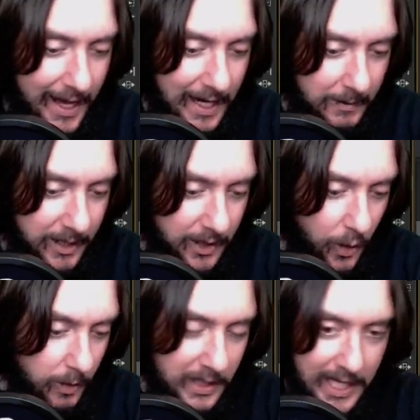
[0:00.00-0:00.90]
And I'm going
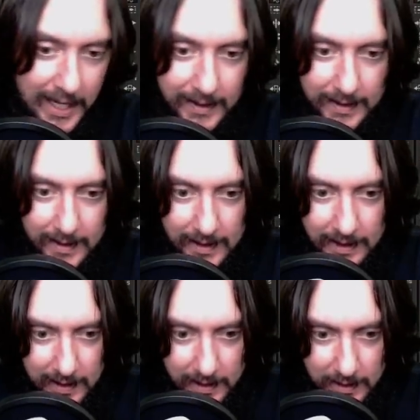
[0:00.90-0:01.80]
to normalize,
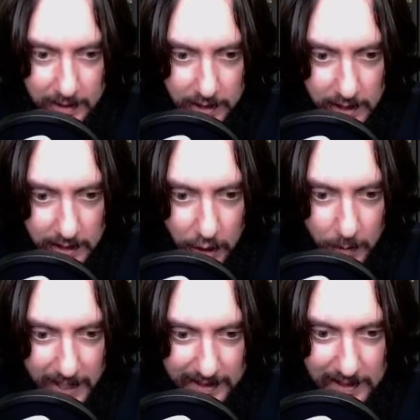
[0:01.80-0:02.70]

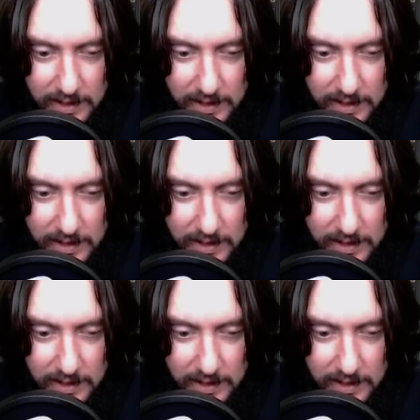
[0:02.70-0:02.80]
Kobrak's